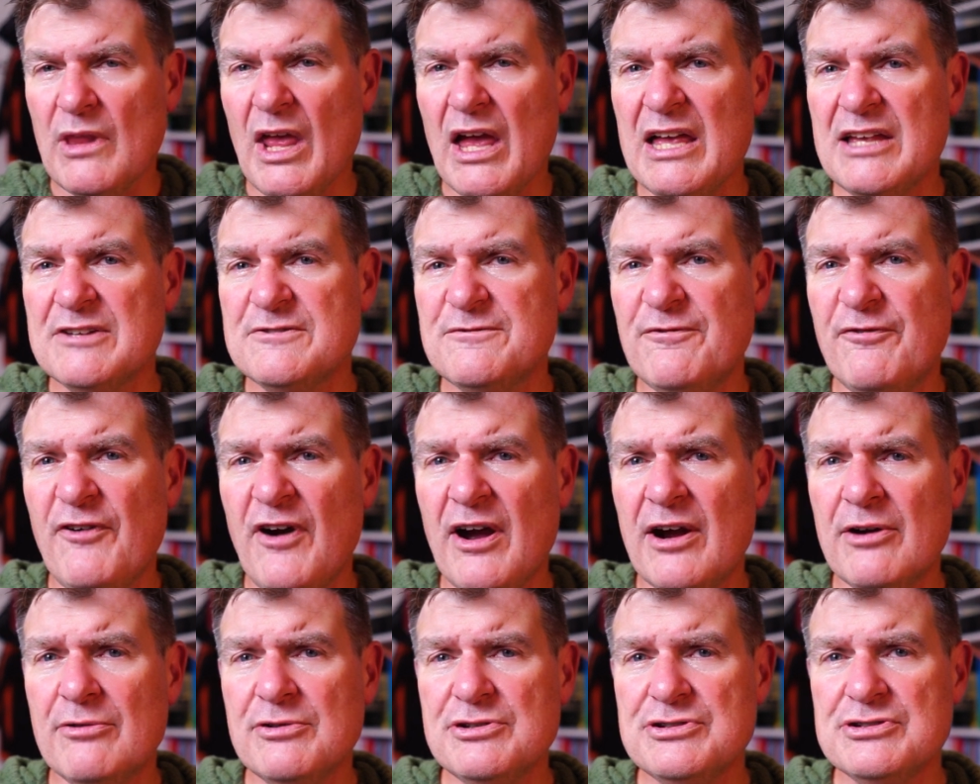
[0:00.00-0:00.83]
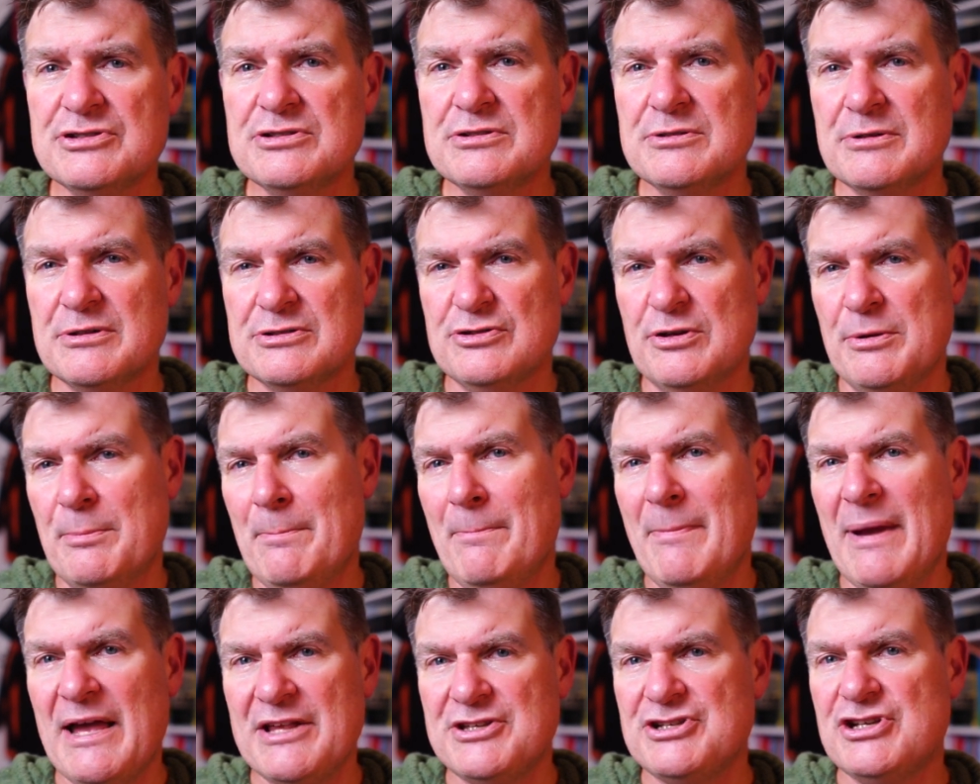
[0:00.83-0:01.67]
As far as sort of
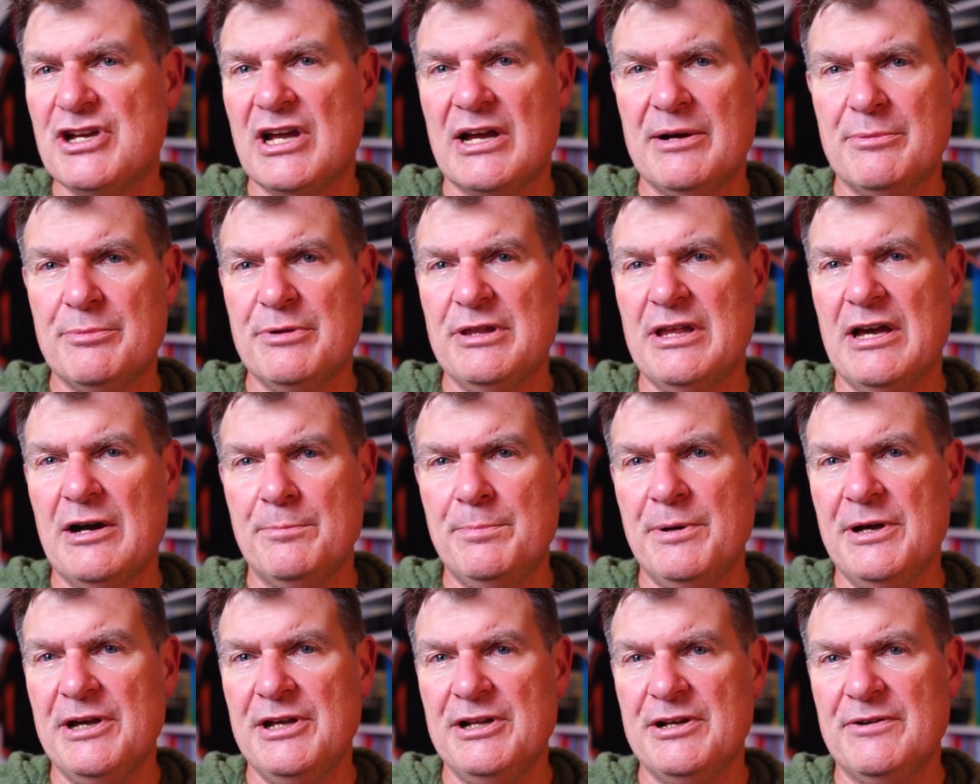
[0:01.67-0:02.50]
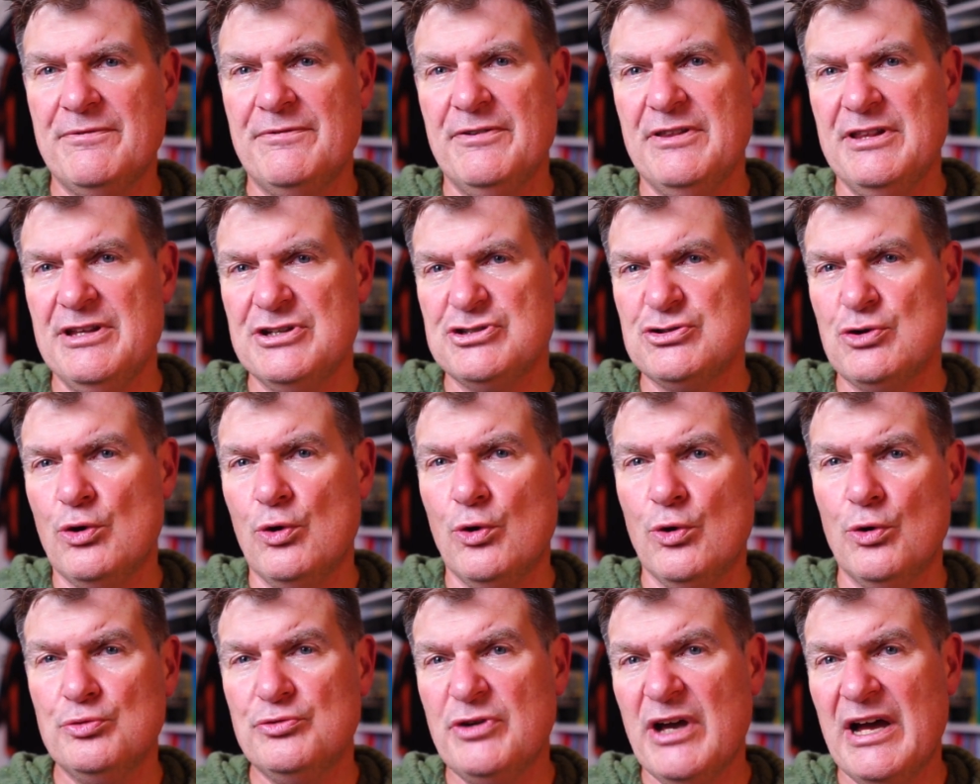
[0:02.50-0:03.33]
matching up with the Alpina for this
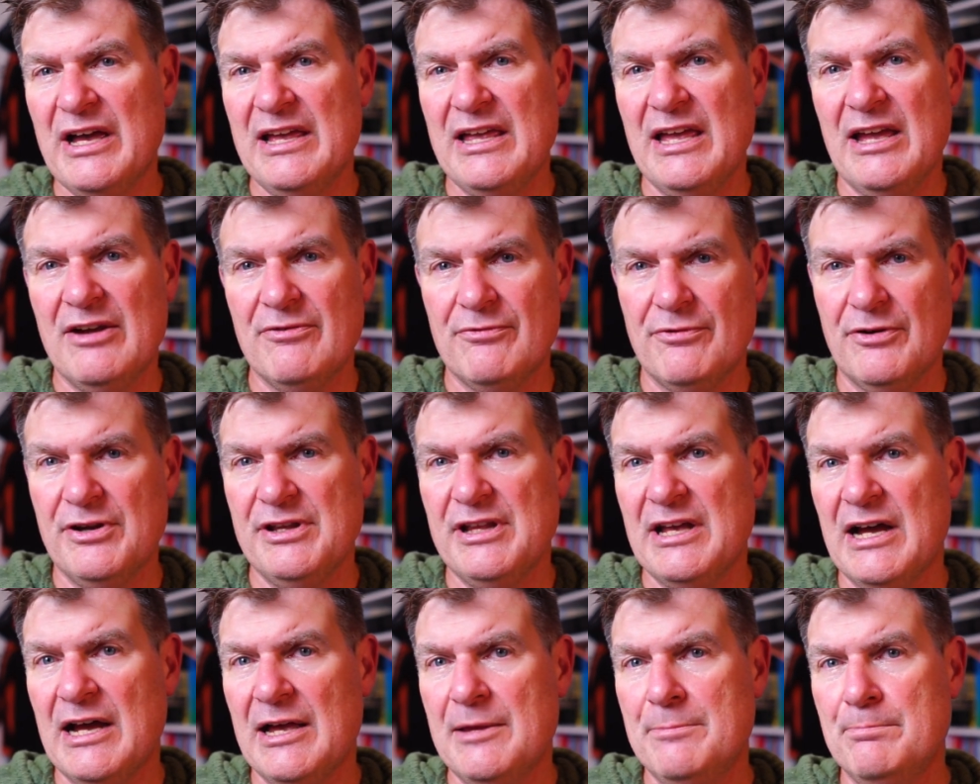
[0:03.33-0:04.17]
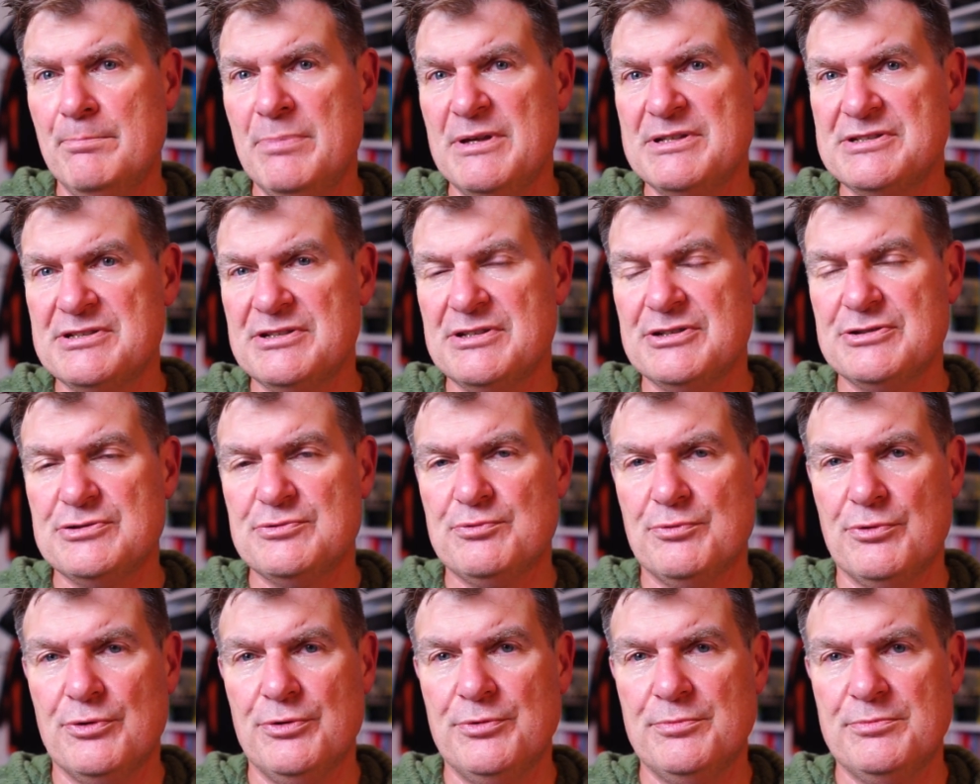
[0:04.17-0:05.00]
all day, everyday business
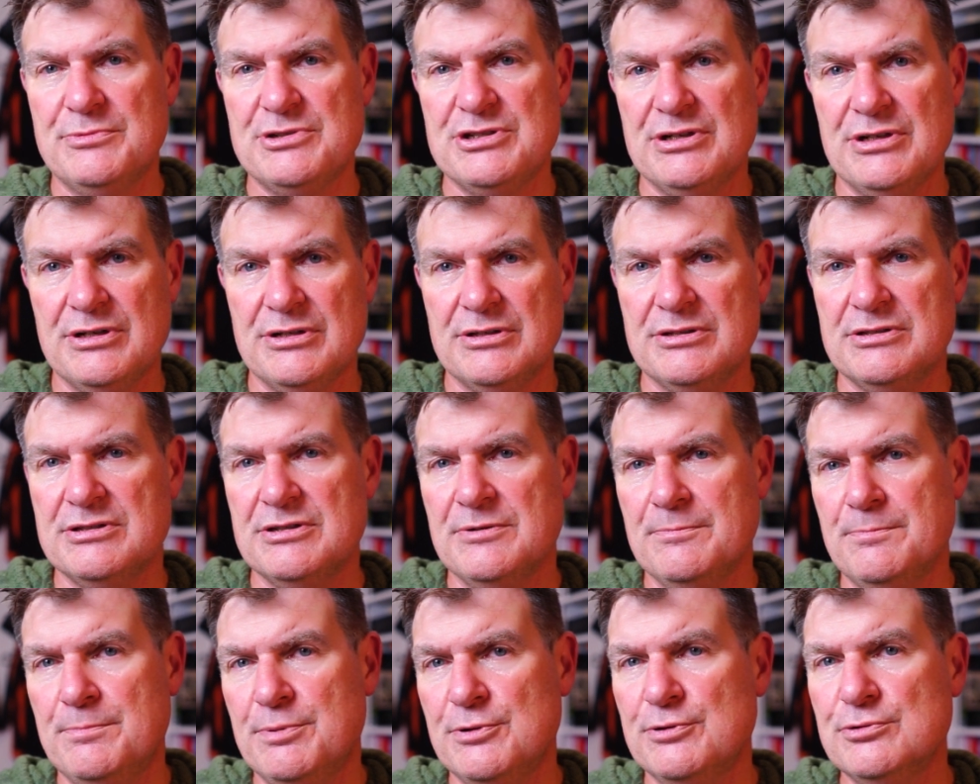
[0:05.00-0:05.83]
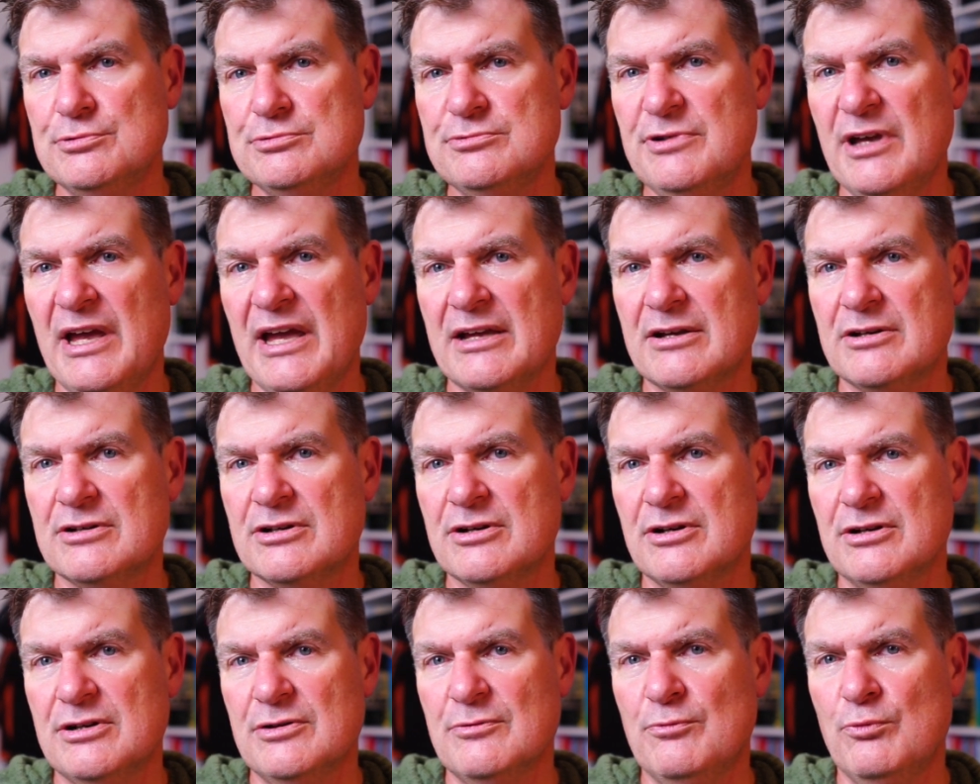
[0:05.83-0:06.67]
room to pool deck
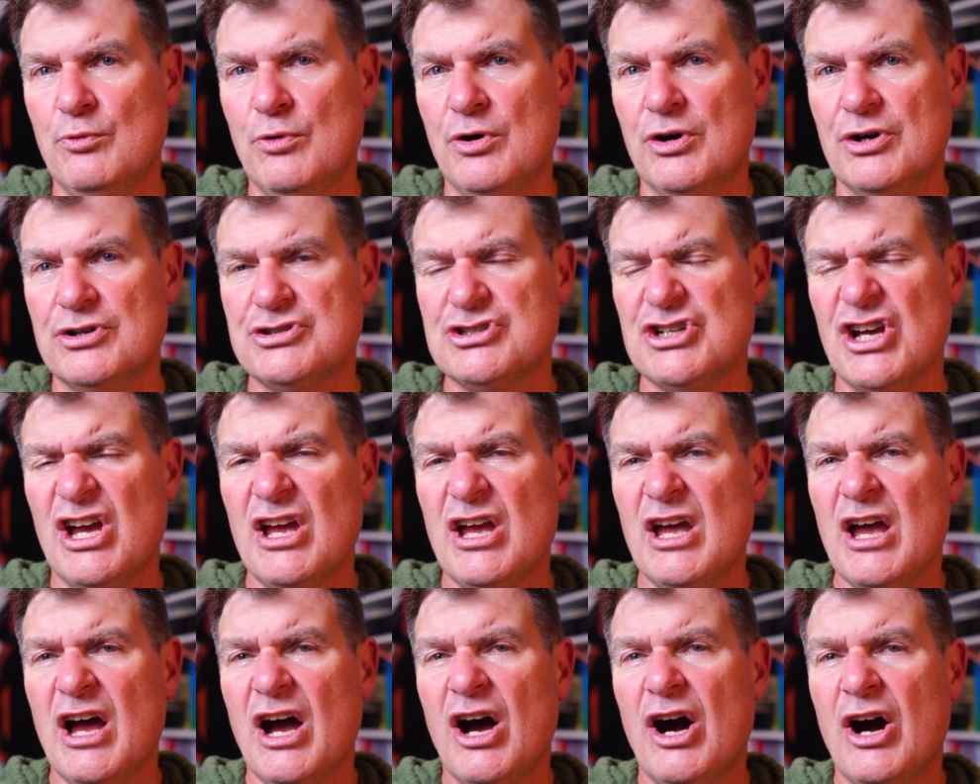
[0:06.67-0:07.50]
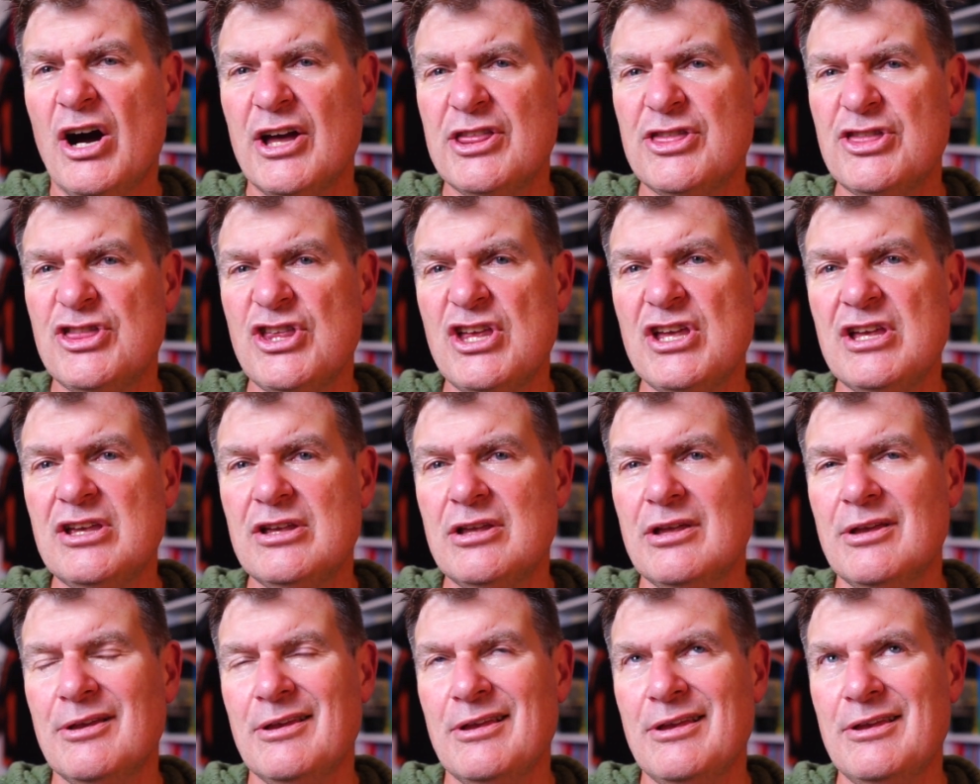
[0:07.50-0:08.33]
kind of watch, I
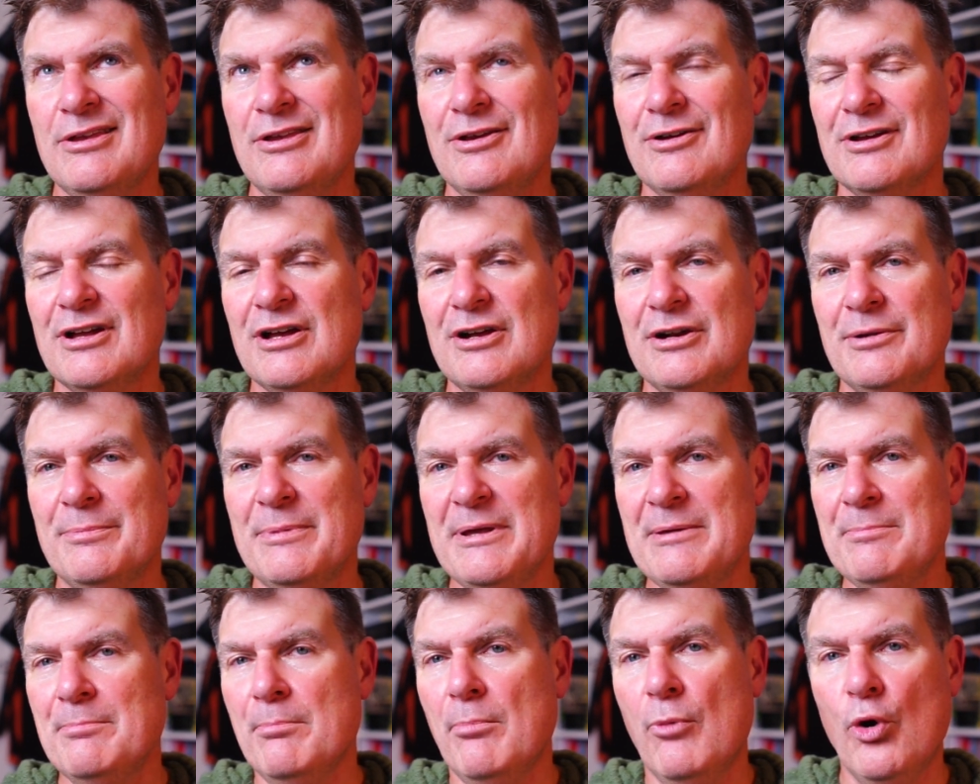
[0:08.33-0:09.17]
think you're going to be